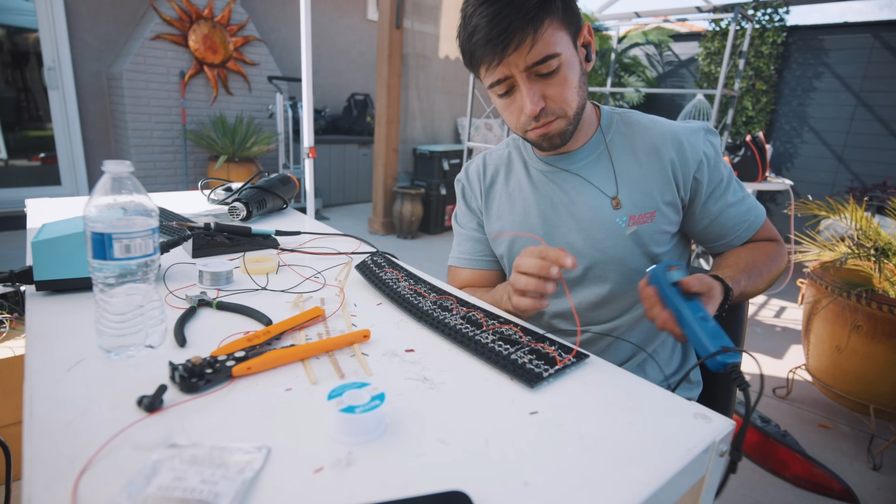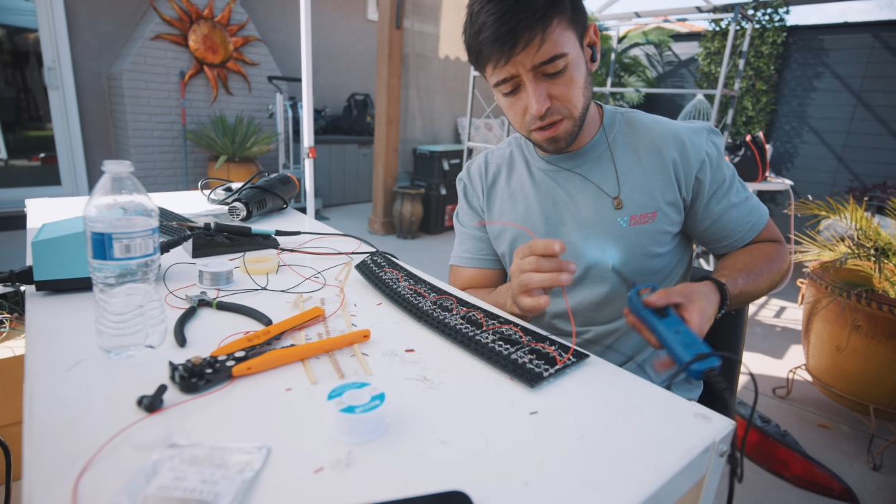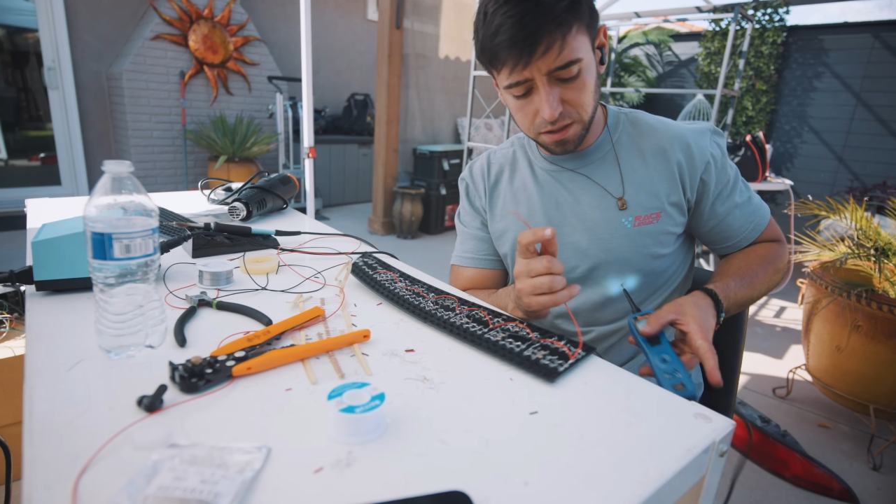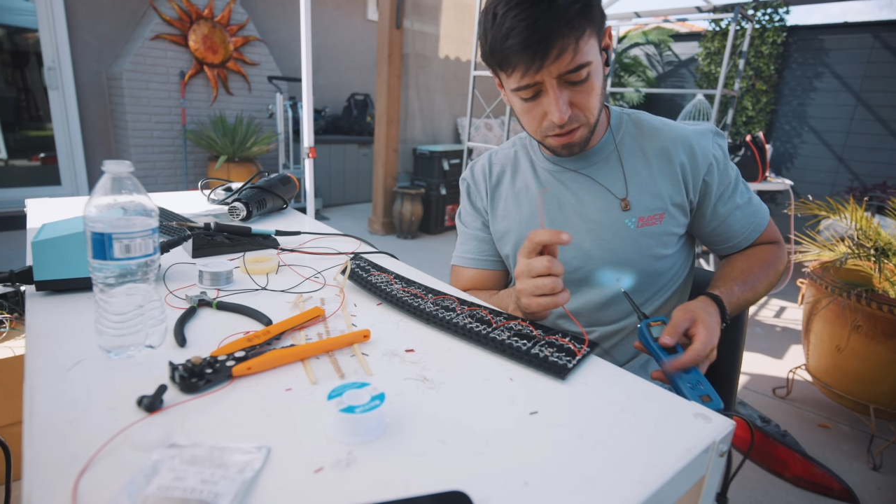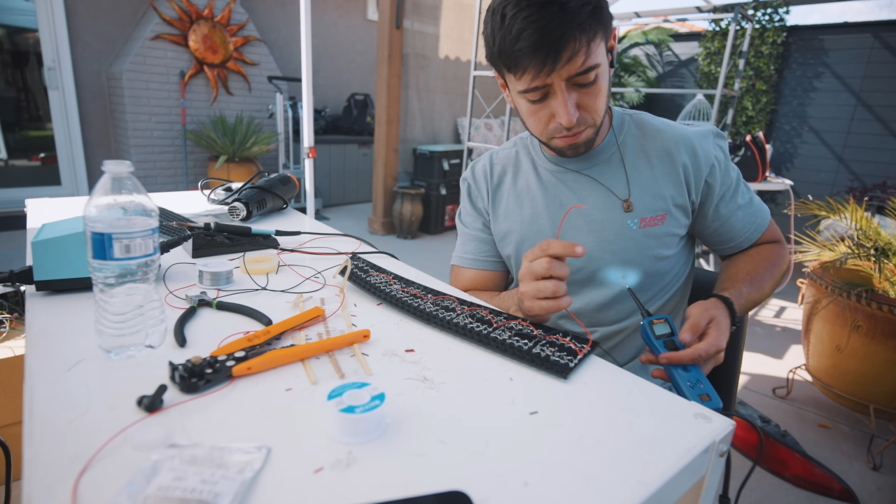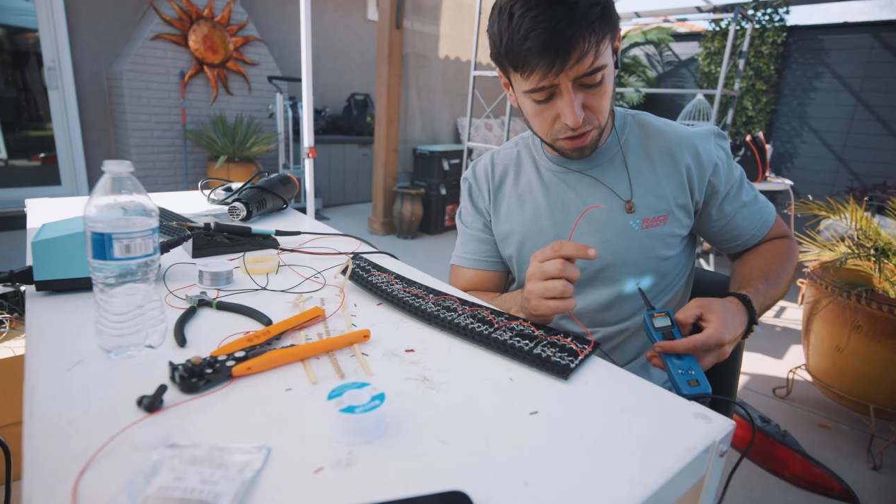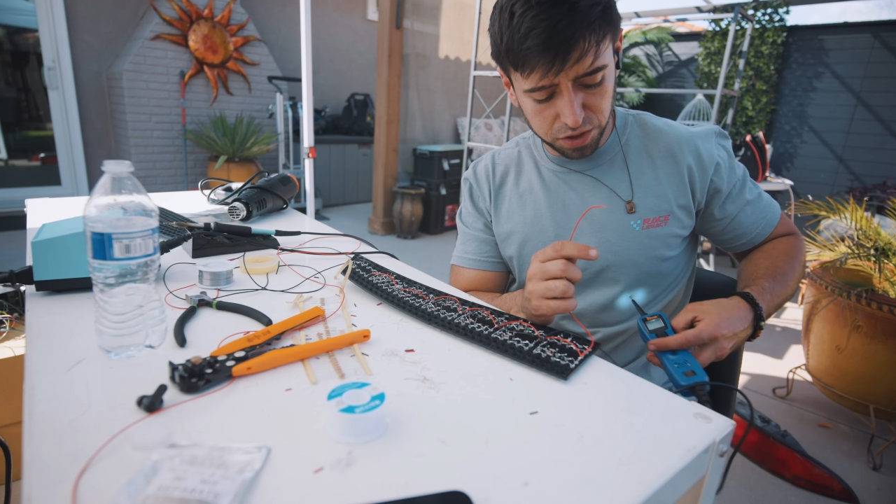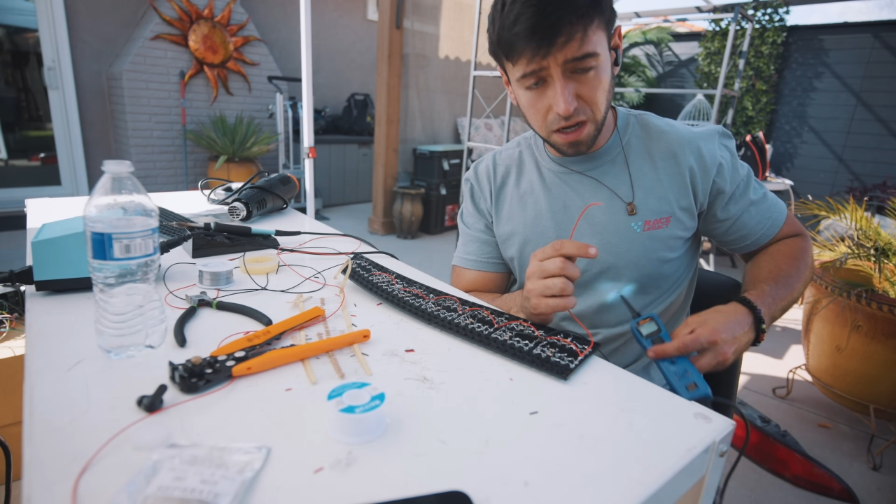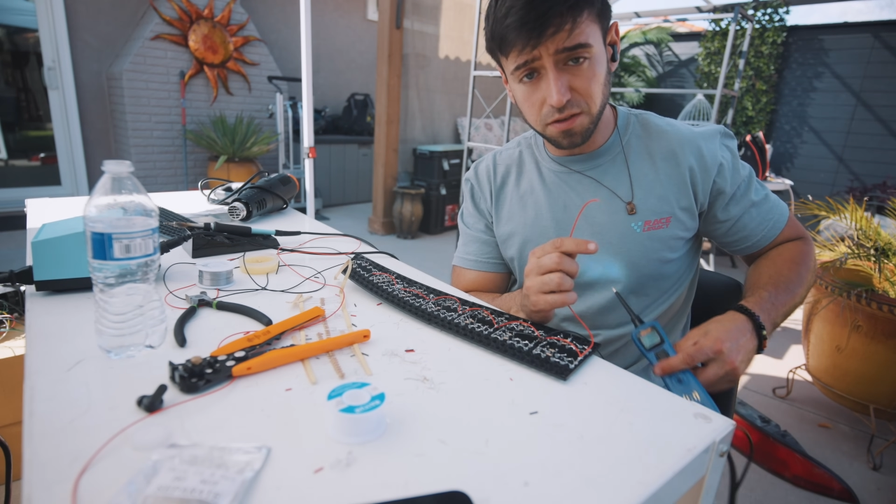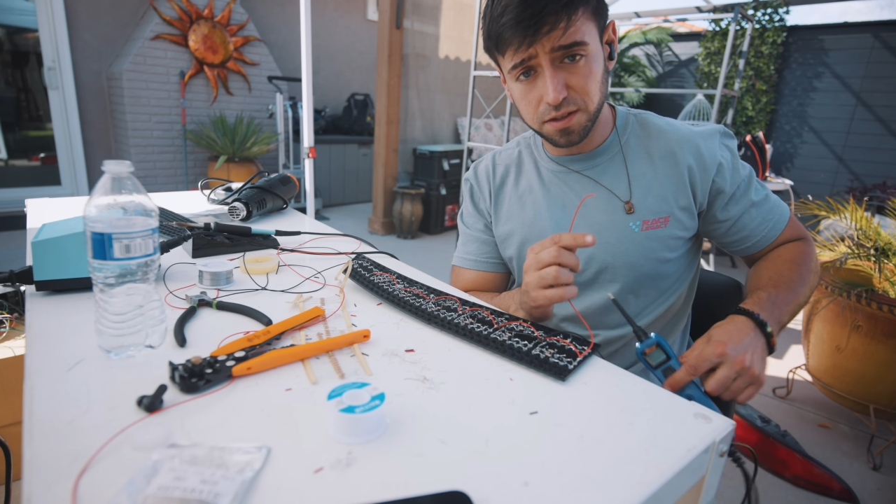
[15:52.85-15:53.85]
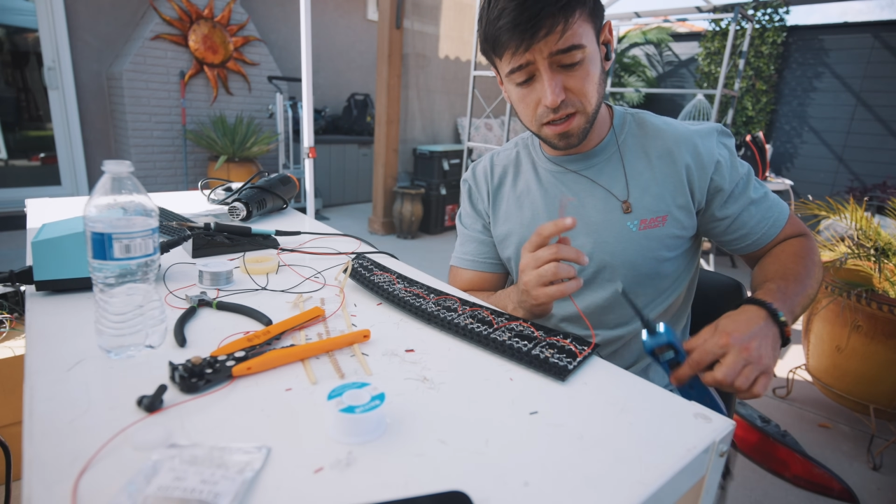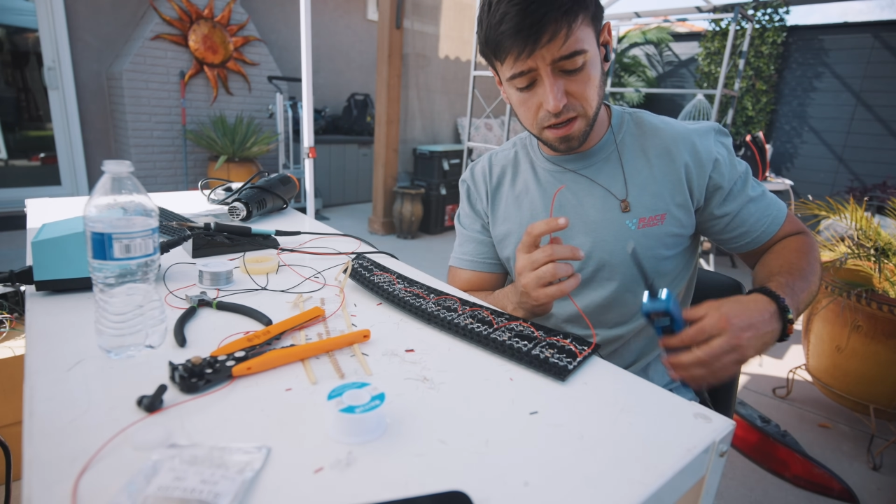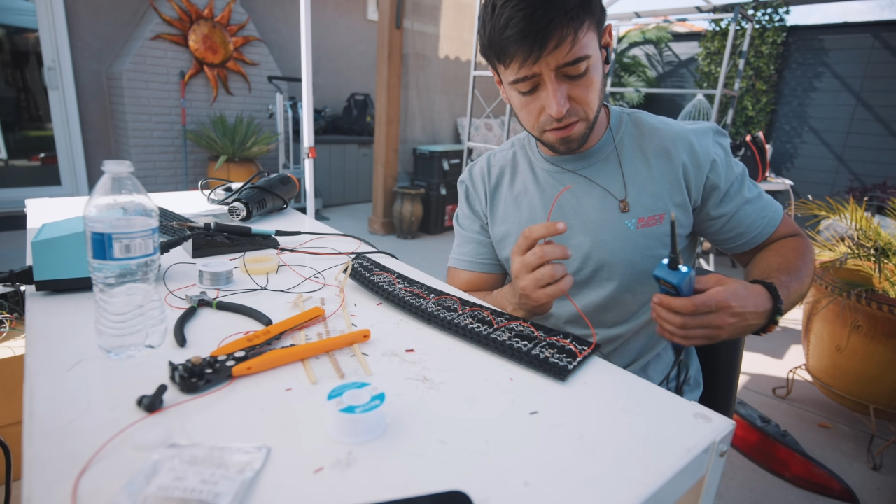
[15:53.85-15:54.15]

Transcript: basically push outside